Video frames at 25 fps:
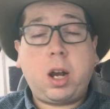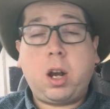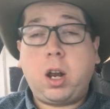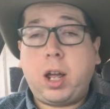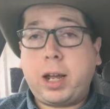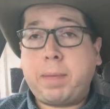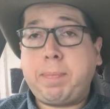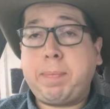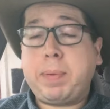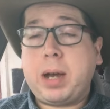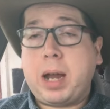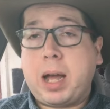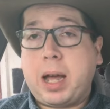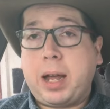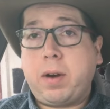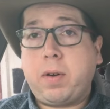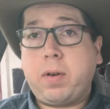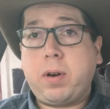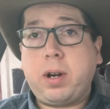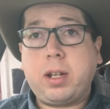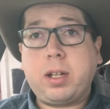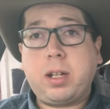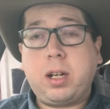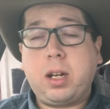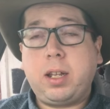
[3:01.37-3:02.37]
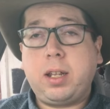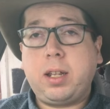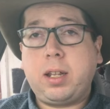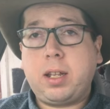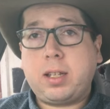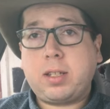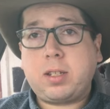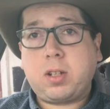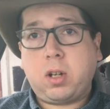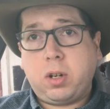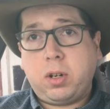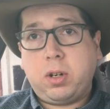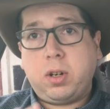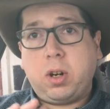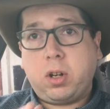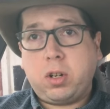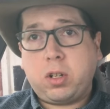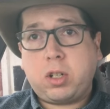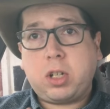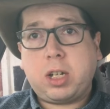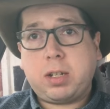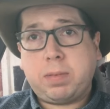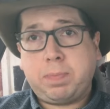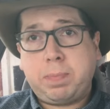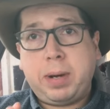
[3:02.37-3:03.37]
like banana, and it's got not
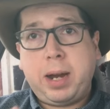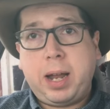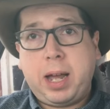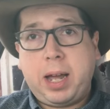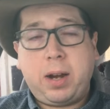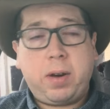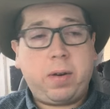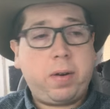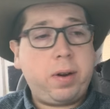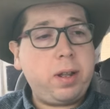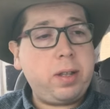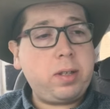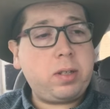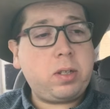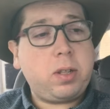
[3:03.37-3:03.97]
just banana in it,